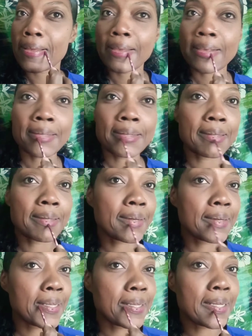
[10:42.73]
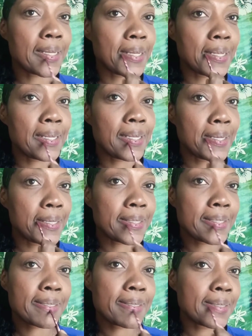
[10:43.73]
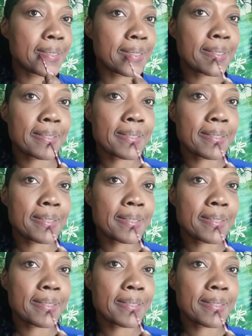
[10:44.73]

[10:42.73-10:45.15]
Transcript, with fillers: It's a liquid lipstick.